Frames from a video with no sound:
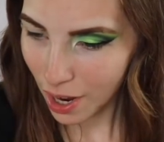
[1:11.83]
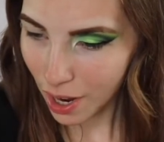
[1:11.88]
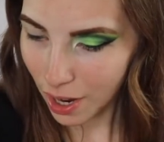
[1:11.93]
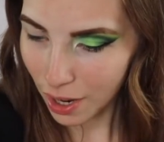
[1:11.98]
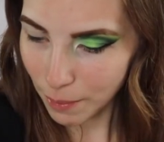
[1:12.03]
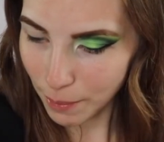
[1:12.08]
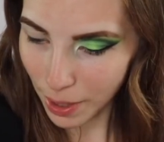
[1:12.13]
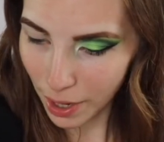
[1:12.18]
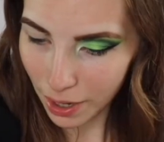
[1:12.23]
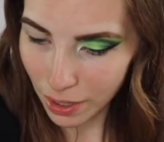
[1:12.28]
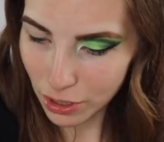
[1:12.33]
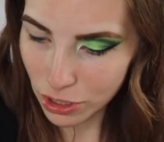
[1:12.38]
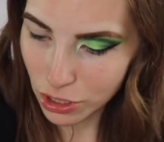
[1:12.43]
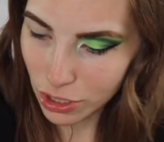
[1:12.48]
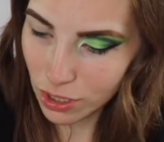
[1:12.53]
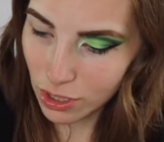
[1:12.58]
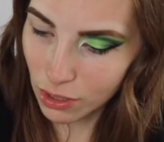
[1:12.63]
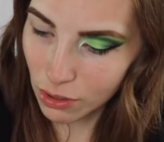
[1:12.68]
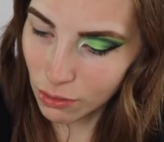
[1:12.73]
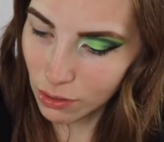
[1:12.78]
I'm
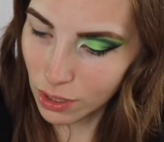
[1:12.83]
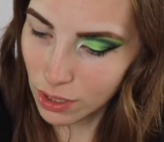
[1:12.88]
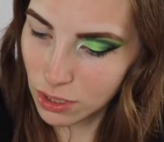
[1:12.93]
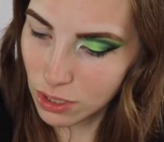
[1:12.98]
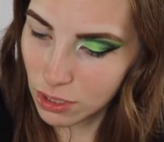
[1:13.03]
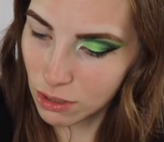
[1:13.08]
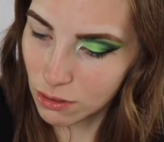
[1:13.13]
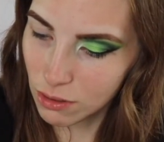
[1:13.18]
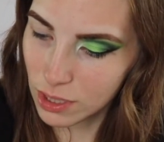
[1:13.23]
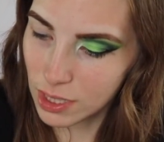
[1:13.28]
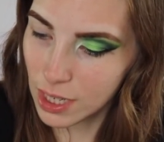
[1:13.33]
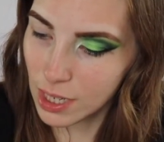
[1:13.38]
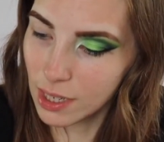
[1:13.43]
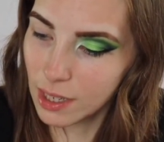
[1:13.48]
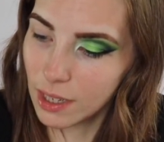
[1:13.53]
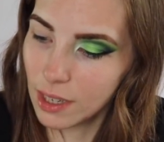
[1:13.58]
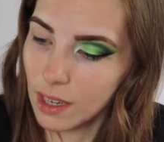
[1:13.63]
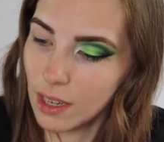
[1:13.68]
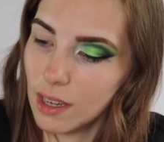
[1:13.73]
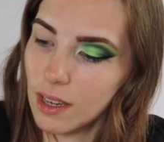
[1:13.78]
actually going to
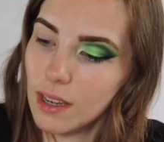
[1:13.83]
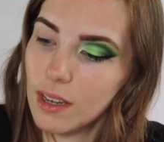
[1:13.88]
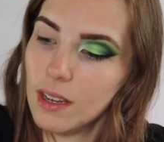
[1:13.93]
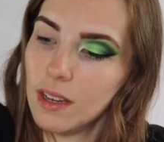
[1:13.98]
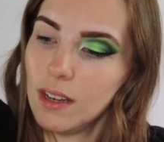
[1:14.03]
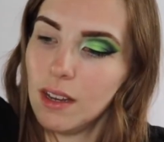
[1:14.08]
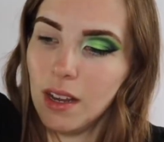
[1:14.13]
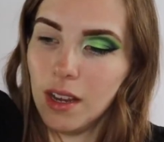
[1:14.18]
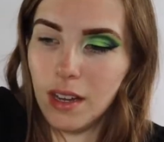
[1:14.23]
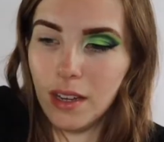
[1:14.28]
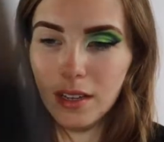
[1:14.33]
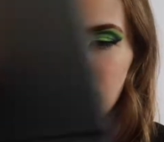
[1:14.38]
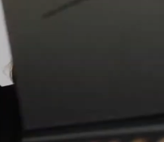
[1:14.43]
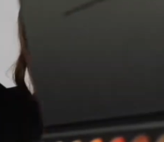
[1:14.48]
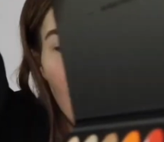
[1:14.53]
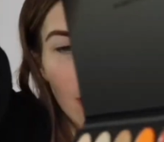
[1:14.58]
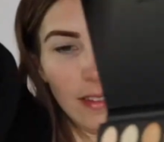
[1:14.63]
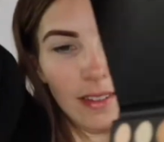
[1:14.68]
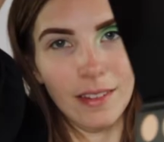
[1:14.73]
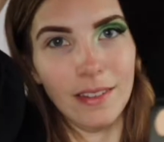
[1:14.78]
dig in, and
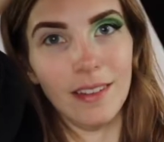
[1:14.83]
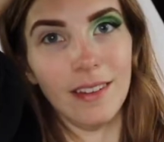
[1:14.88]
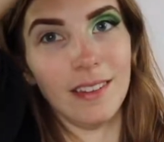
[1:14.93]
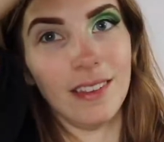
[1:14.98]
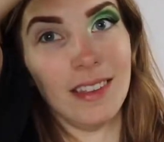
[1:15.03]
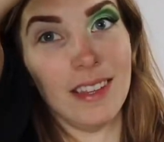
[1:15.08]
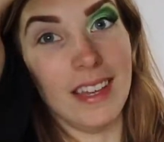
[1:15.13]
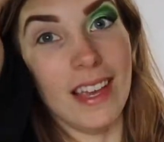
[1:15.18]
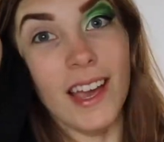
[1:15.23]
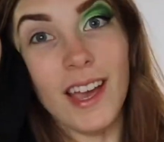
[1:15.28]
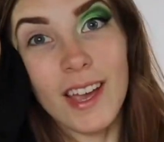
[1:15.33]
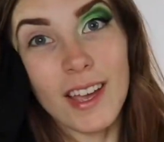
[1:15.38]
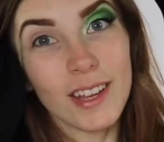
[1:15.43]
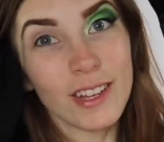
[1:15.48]
yes, this is the